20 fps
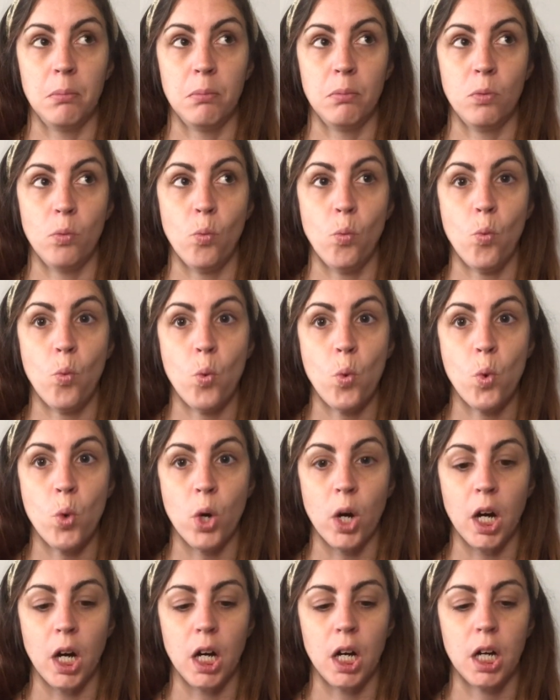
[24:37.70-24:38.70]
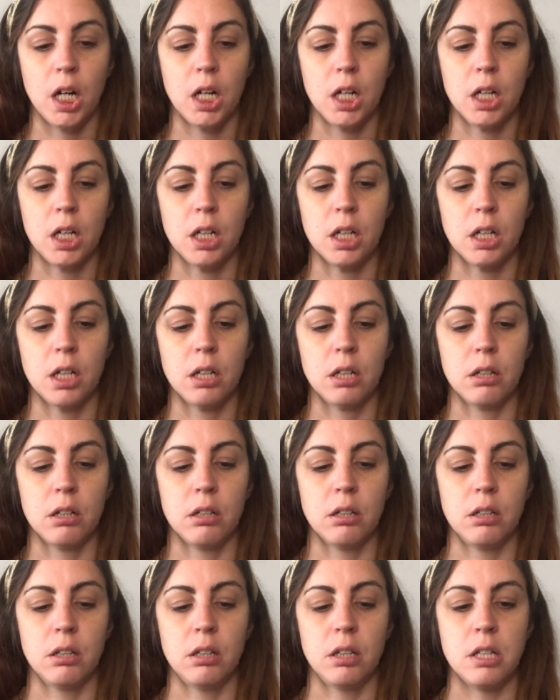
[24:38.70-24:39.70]
war,
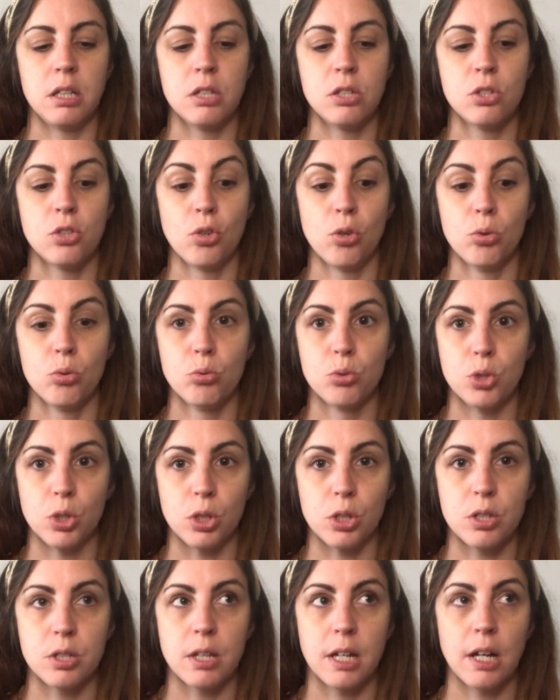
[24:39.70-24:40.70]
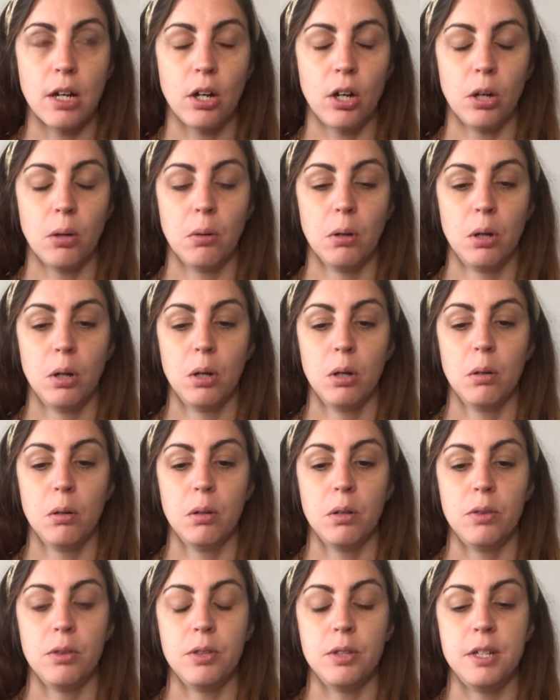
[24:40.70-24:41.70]
like soldiers
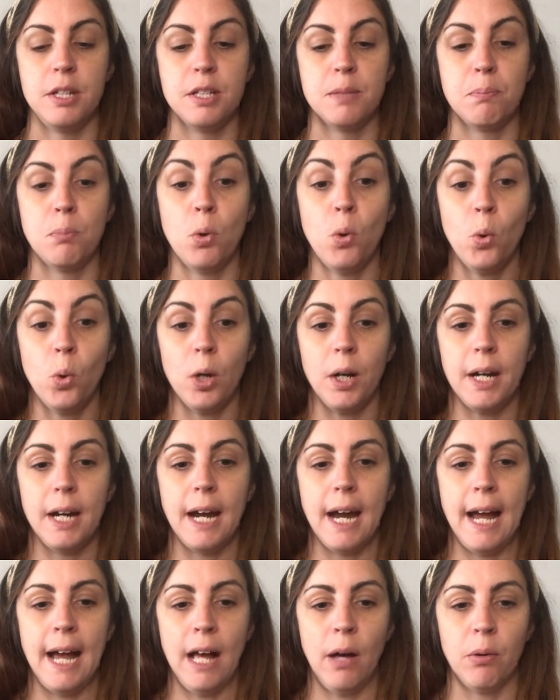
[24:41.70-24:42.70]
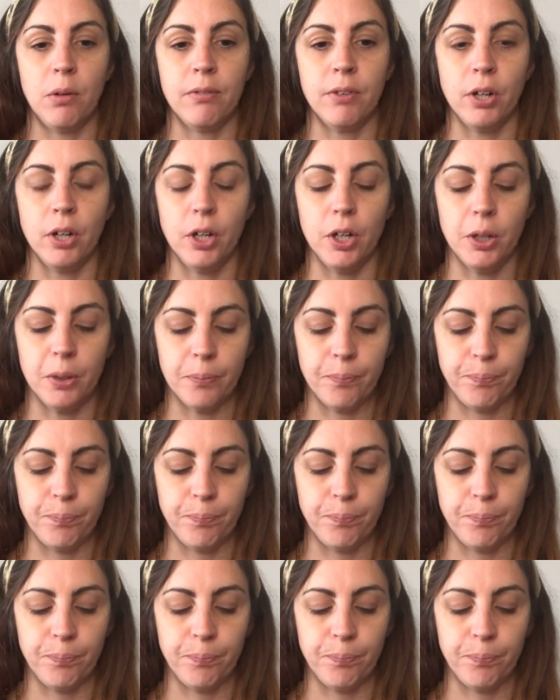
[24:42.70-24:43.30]
is pouring out of her.